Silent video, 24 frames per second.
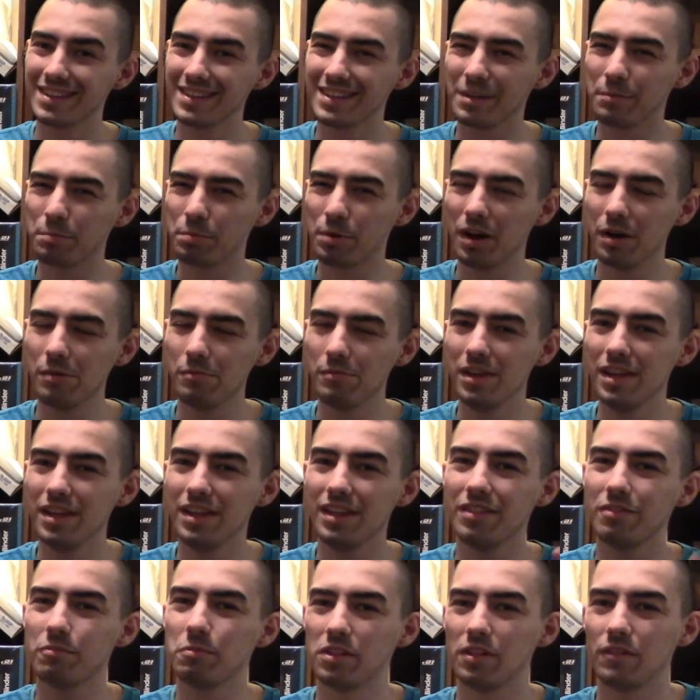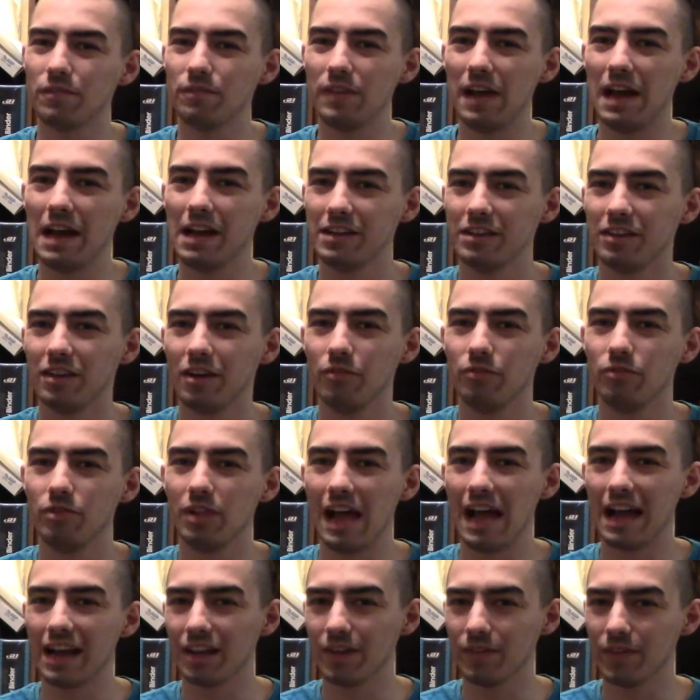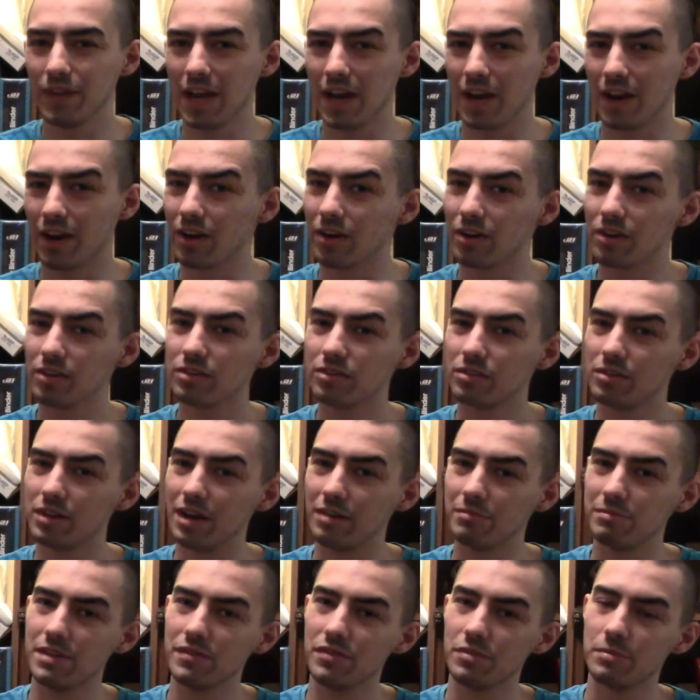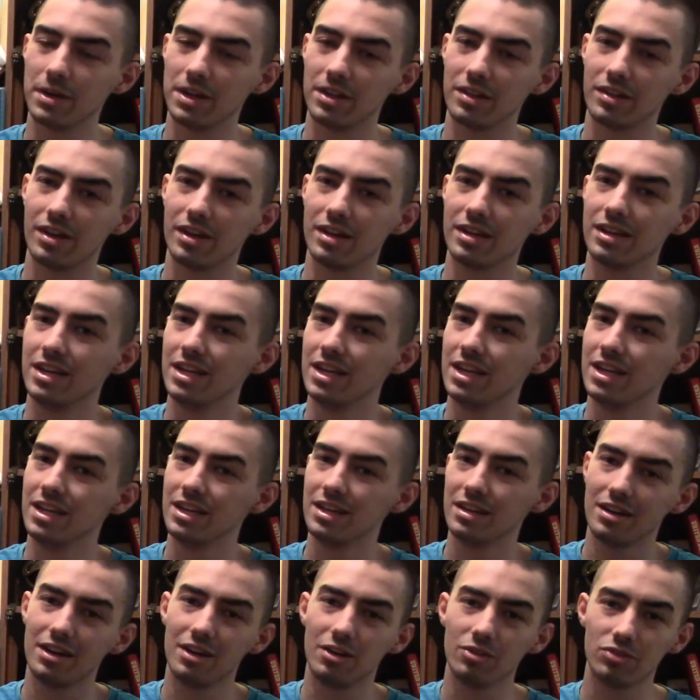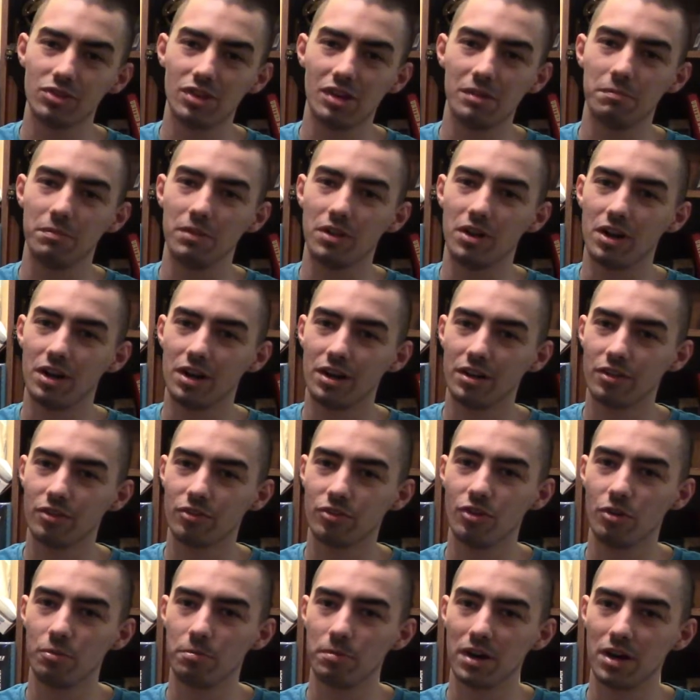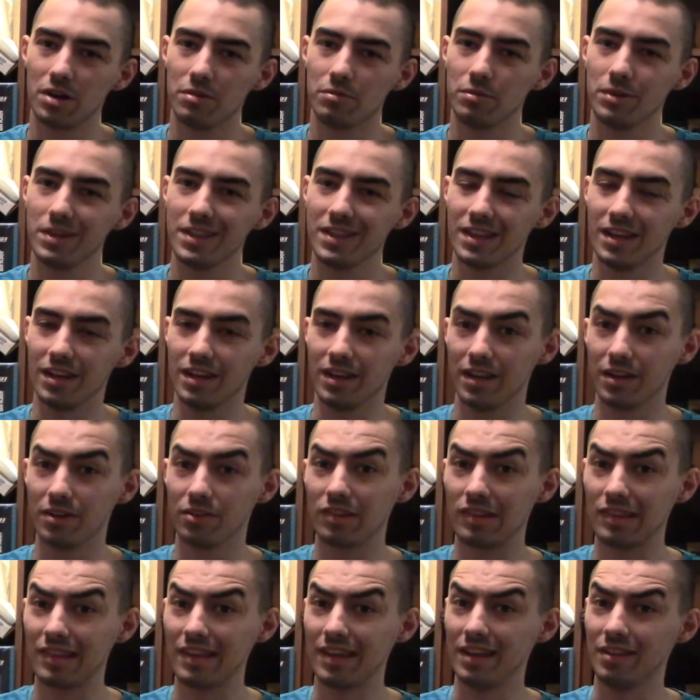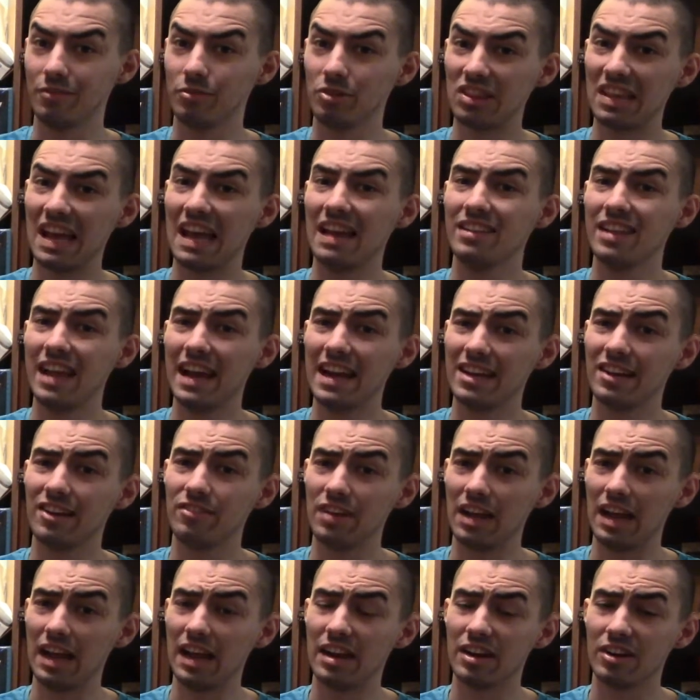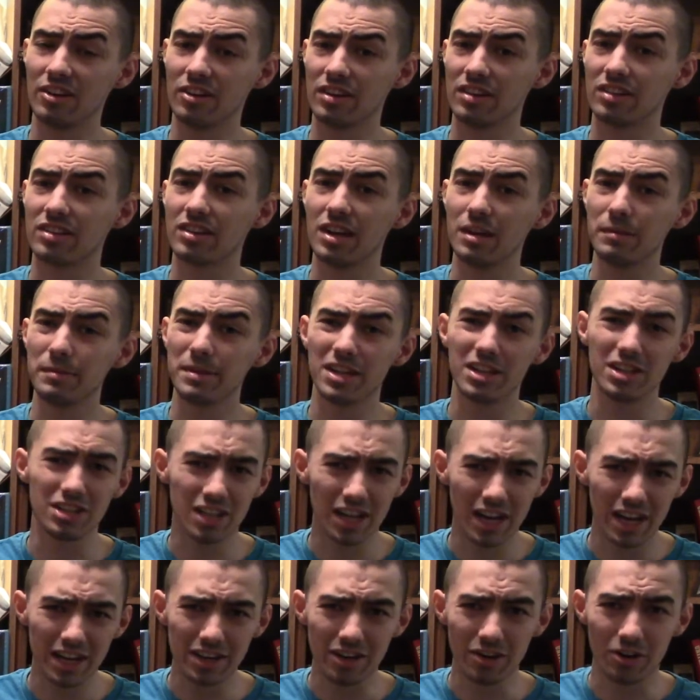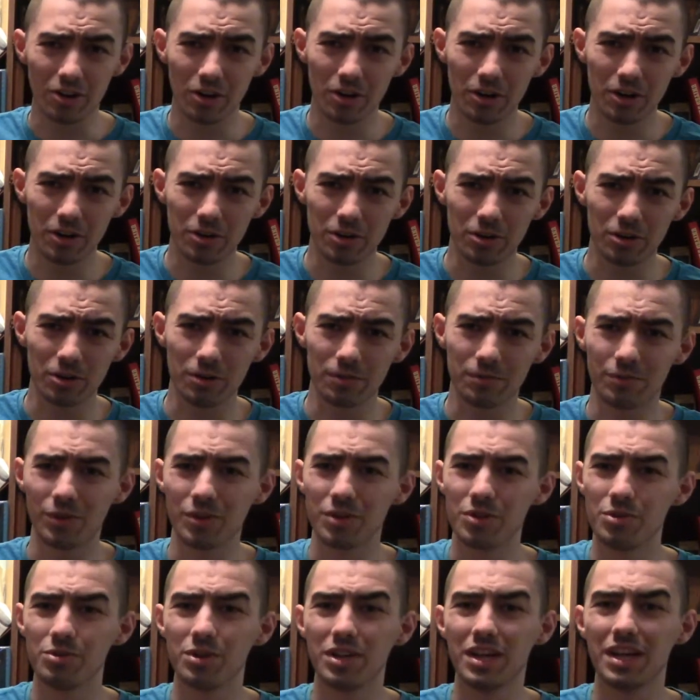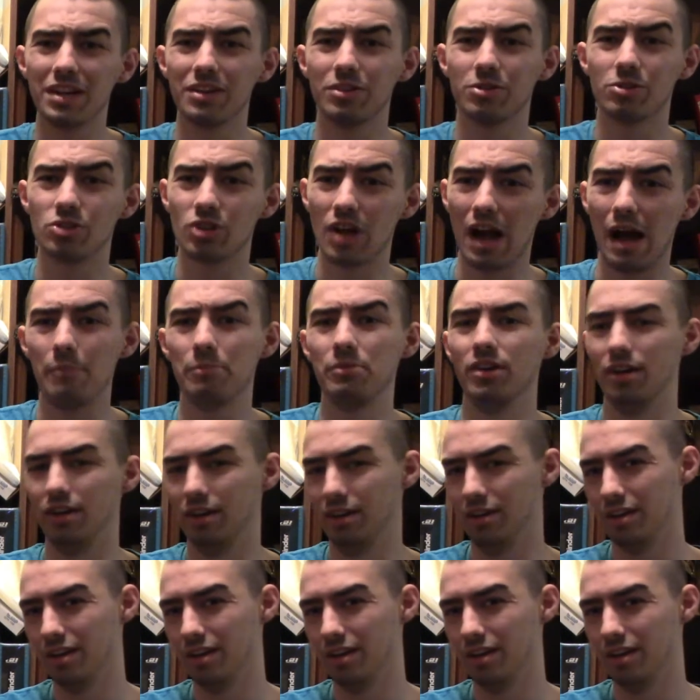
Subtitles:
the problem is, was the fact of lack of air. Now, many of you might say, oh, Templar, there's no problem with it. Here's the thing. With that lack of air, it's going to be a lot harder for you to get your job done.